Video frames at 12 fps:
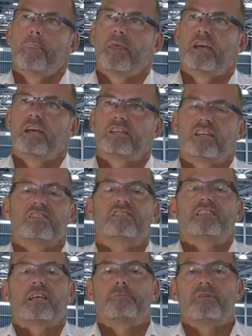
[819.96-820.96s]
it can
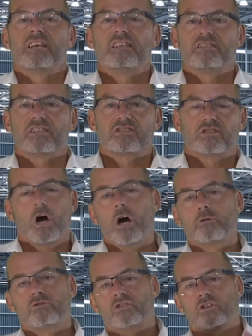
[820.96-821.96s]
seem easiest. Oh,
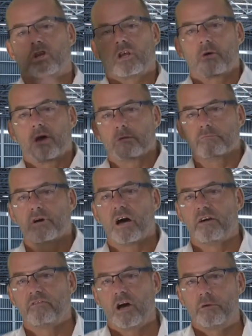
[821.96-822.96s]
I'm just going to go out and buy
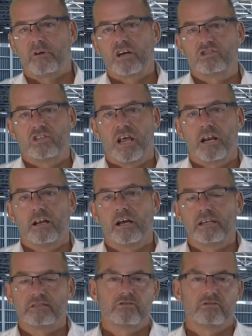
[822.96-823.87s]
a vibration analyzer,